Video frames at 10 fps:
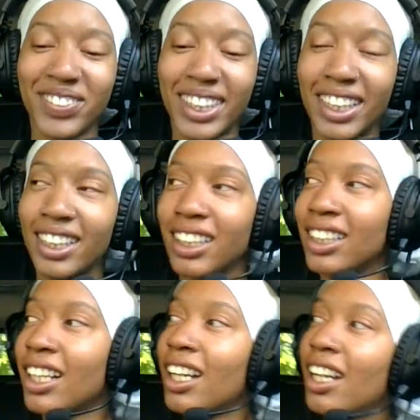but yeah.
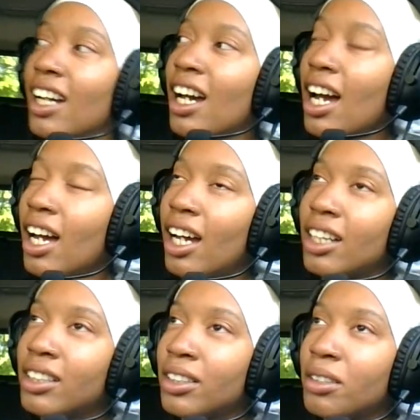I
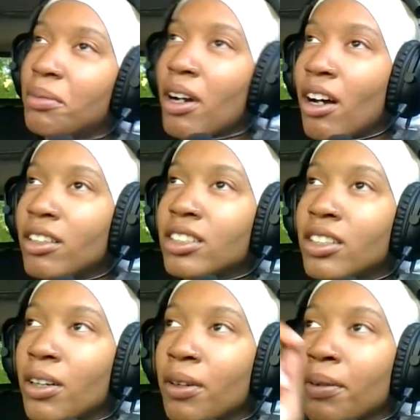um
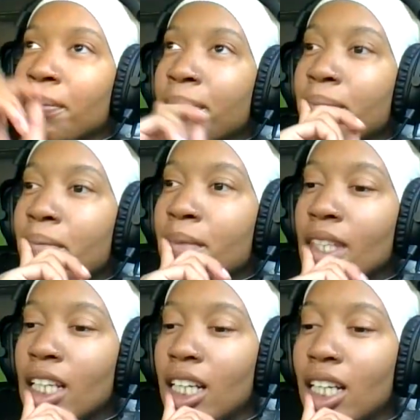also
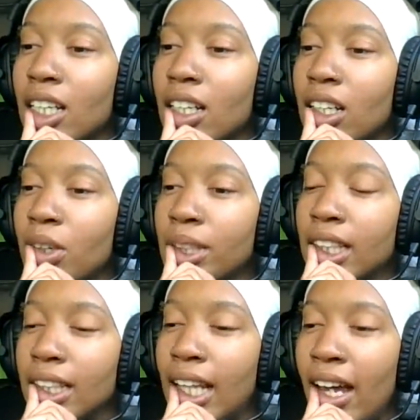with
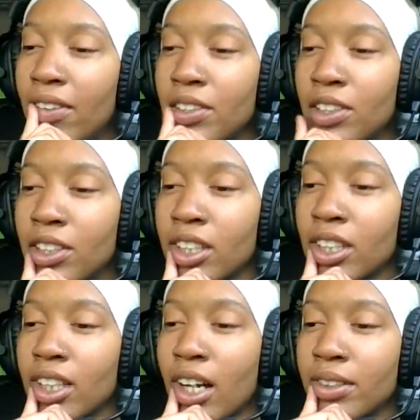the
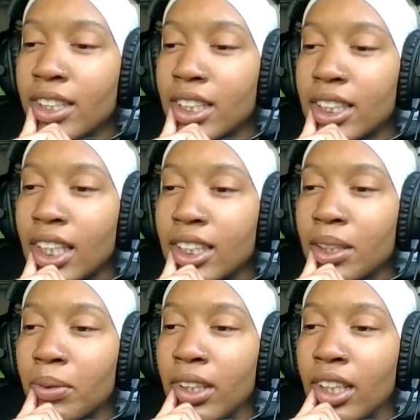lavender. I was gonna say
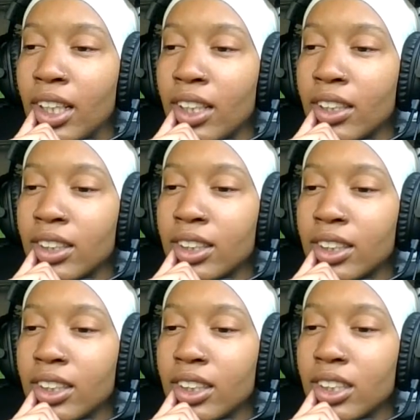something else.